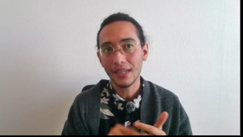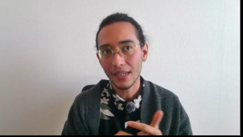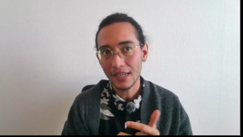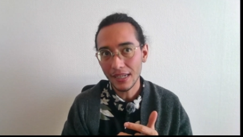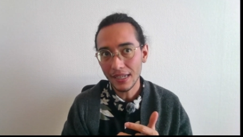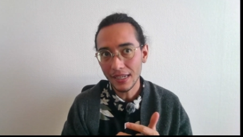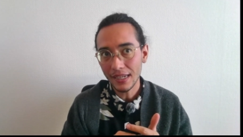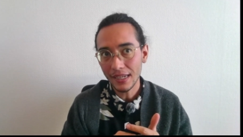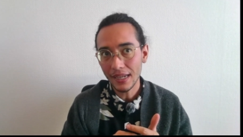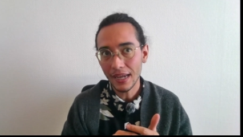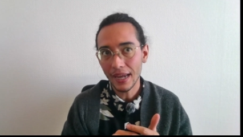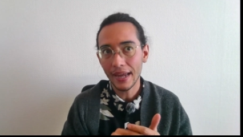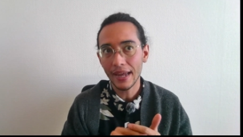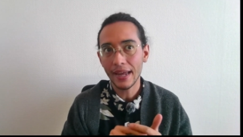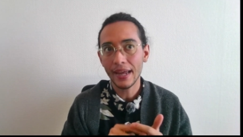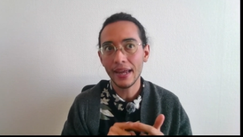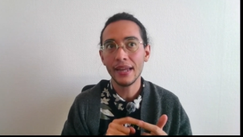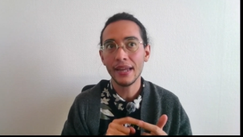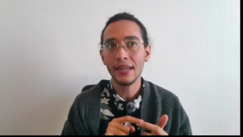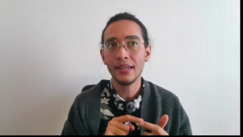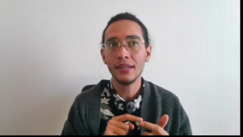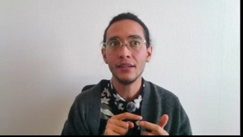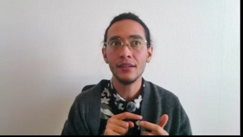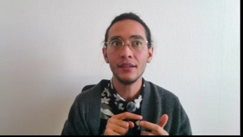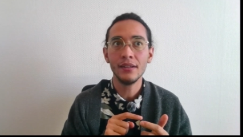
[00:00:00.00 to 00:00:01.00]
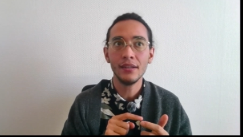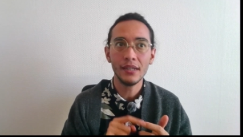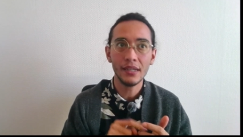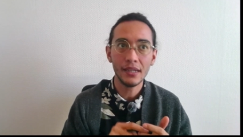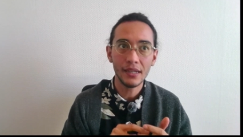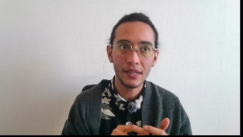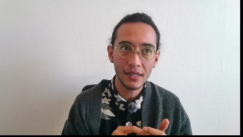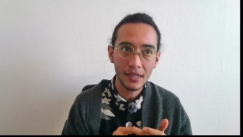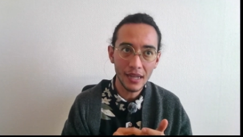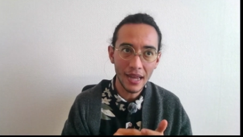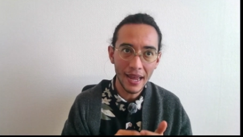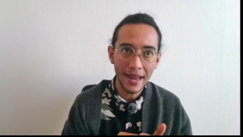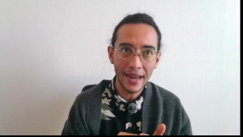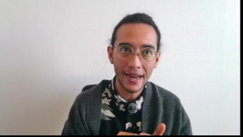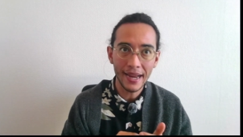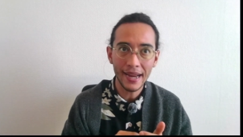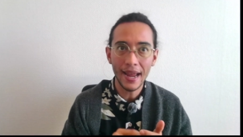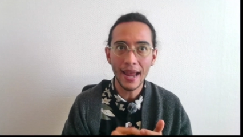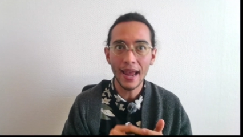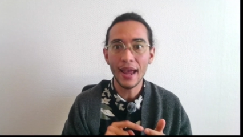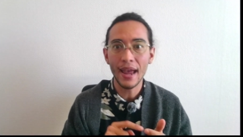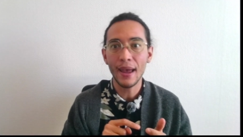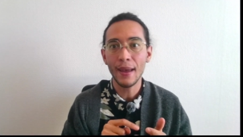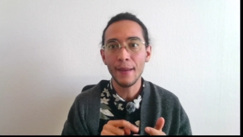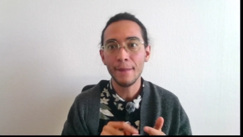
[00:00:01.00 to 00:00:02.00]
en,
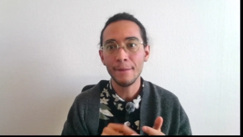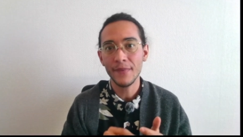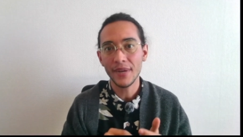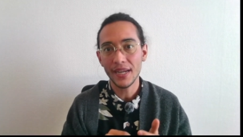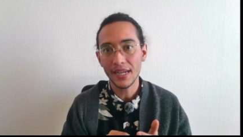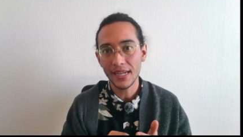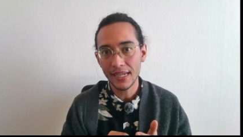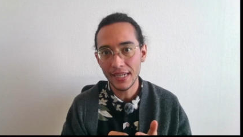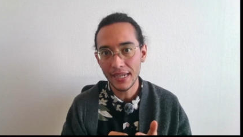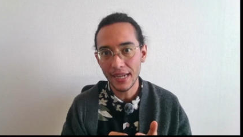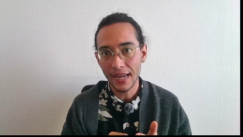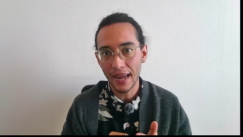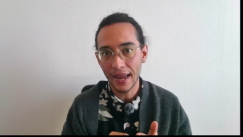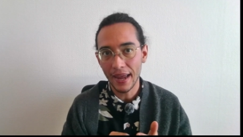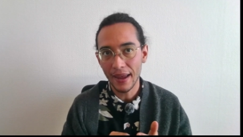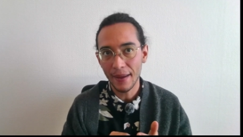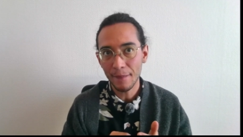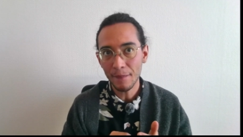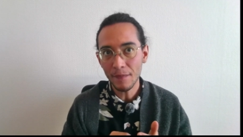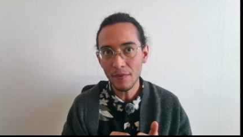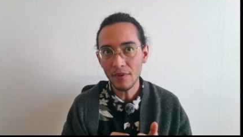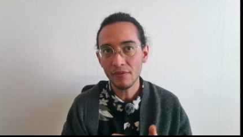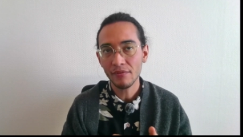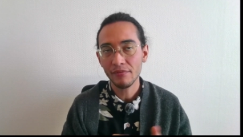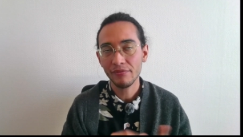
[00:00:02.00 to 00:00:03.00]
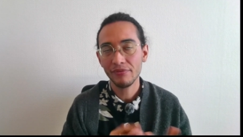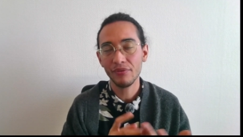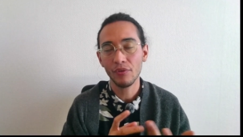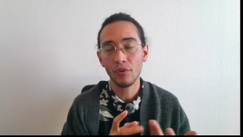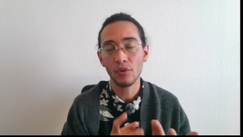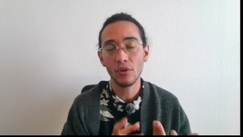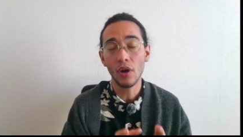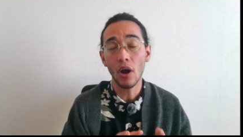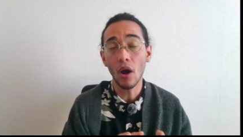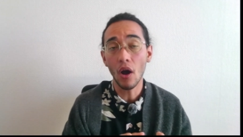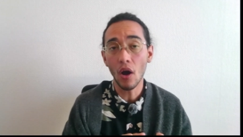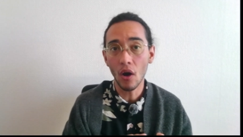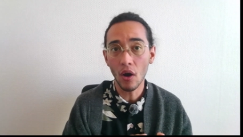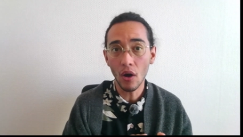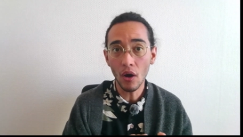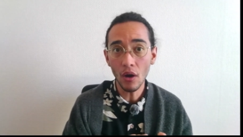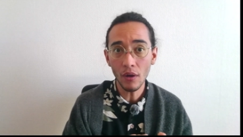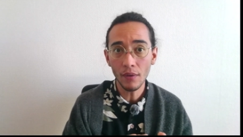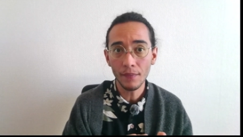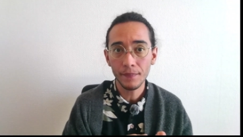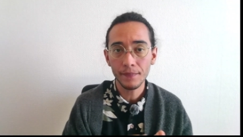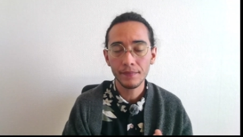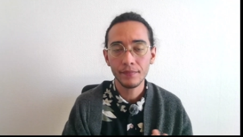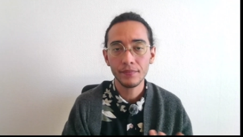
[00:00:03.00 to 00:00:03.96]
am, em for en,